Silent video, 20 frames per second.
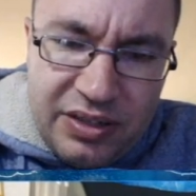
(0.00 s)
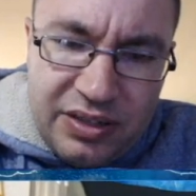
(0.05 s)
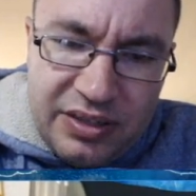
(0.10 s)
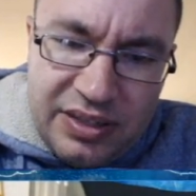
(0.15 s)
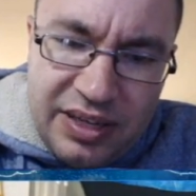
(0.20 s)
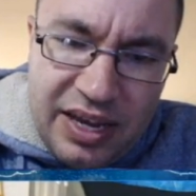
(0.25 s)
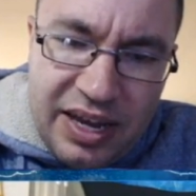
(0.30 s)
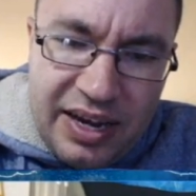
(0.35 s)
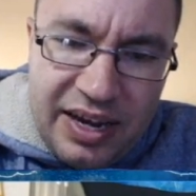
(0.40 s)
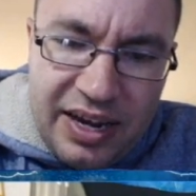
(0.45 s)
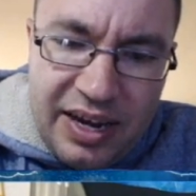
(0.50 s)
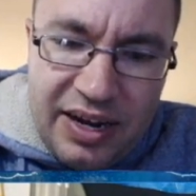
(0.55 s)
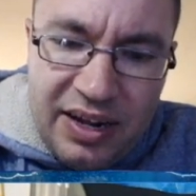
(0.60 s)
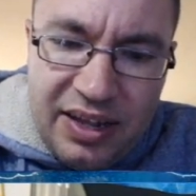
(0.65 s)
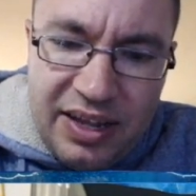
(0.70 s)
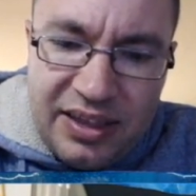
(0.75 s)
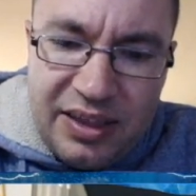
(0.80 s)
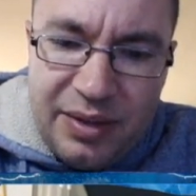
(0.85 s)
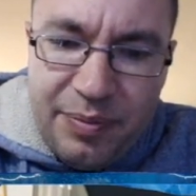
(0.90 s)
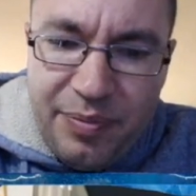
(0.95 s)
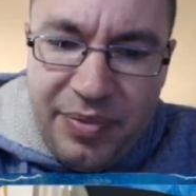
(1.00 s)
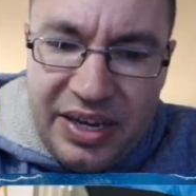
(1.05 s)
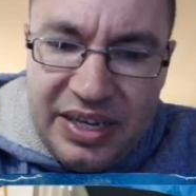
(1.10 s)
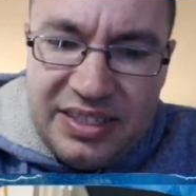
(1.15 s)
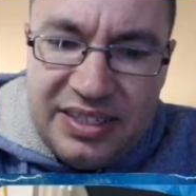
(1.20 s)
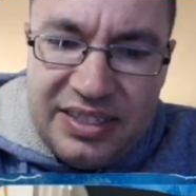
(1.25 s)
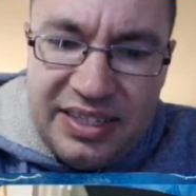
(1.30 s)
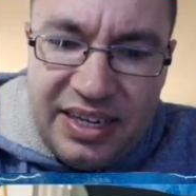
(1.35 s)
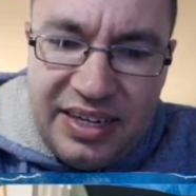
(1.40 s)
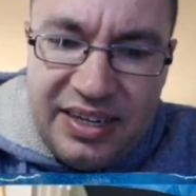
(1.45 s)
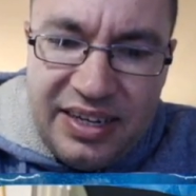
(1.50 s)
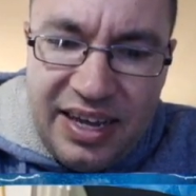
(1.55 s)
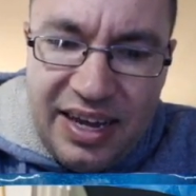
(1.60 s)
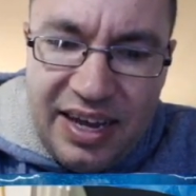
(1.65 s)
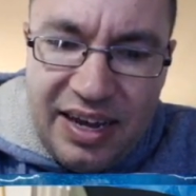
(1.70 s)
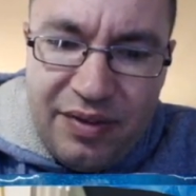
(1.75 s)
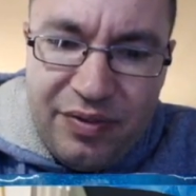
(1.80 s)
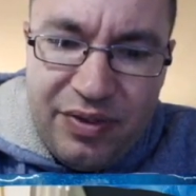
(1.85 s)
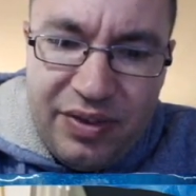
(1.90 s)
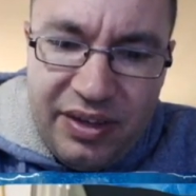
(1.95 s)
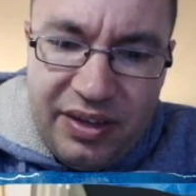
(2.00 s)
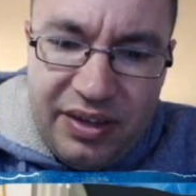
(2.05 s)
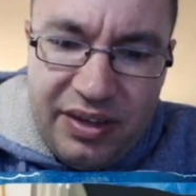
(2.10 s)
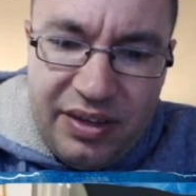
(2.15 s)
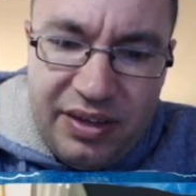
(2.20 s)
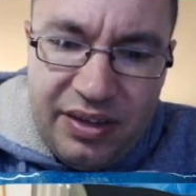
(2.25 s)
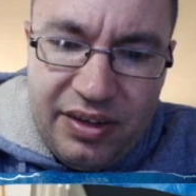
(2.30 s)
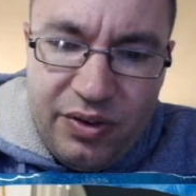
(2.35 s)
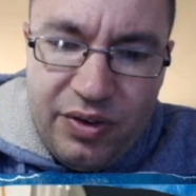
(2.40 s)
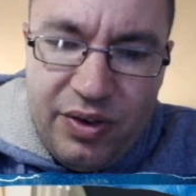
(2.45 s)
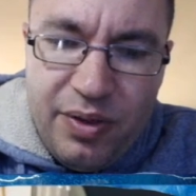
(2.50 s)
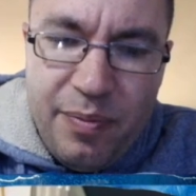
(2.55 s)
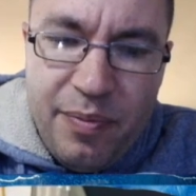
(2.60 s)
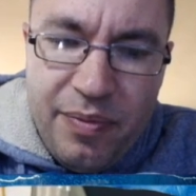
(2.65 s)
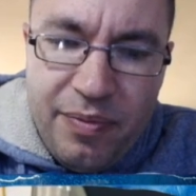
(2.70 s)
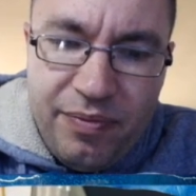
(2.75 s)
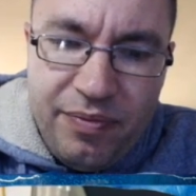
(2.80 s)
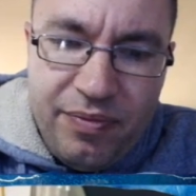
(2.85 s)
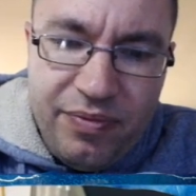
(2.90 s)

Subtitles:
because I kind of like the base set to have the, you know,